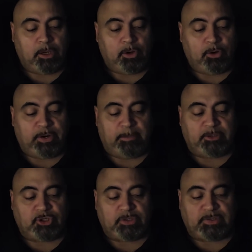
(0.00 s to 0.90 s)
Her
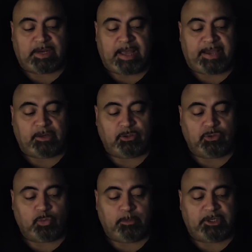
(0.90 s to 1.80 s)
images and
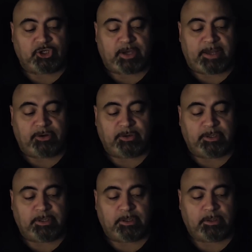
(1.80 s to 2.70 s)
idols will be shattered.
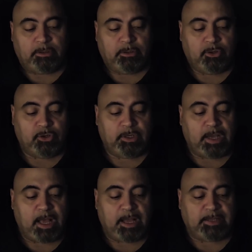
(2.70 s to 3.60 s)
Her
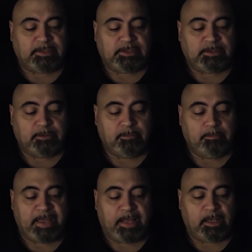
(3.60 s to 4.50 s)
gods,
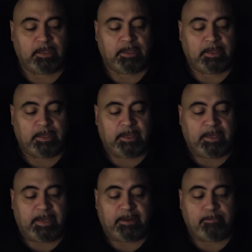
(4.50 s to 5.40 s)
Bel
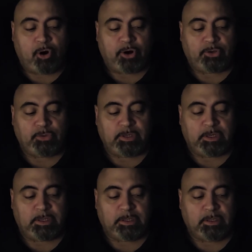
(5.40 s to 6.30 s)
and
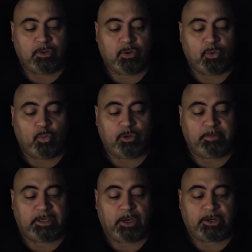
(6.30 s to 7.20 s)
Marduk, will
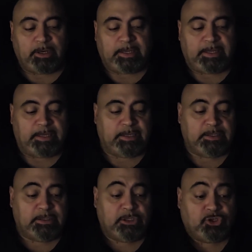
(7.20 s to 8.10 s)
be utterly
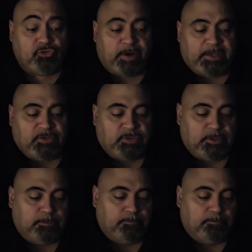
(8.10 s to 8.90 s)
disgraced.